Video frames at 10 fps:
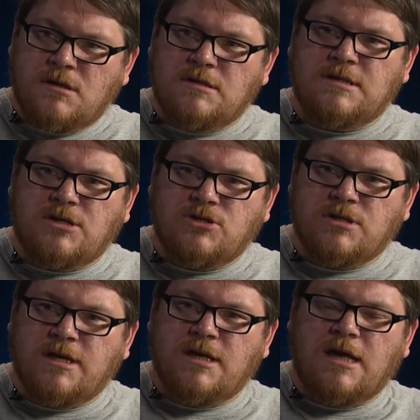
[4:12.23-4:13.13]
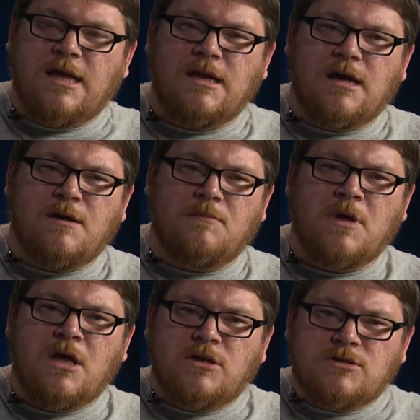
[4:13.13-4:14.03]
essentially. And um,
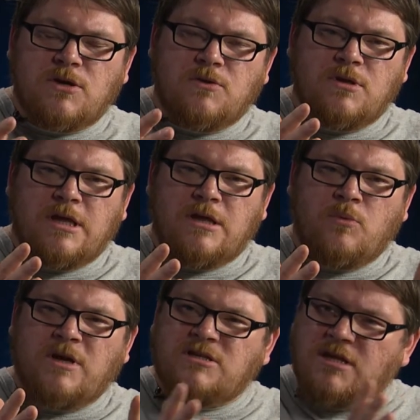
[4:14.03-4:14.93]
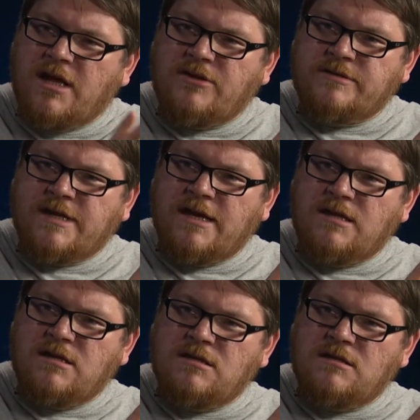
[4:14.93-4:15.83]
so what's on the other side of
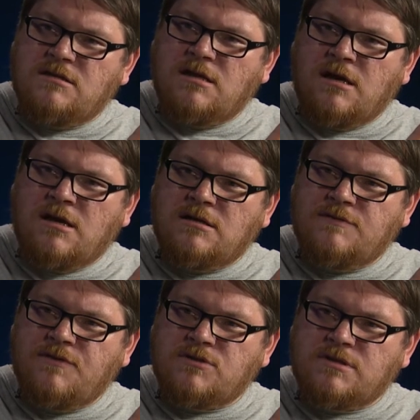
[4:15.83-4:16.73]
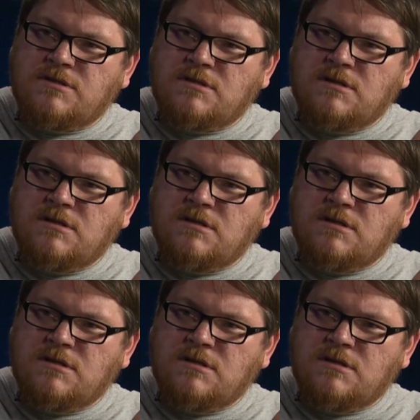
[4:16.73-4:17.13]
the uh, diffusers?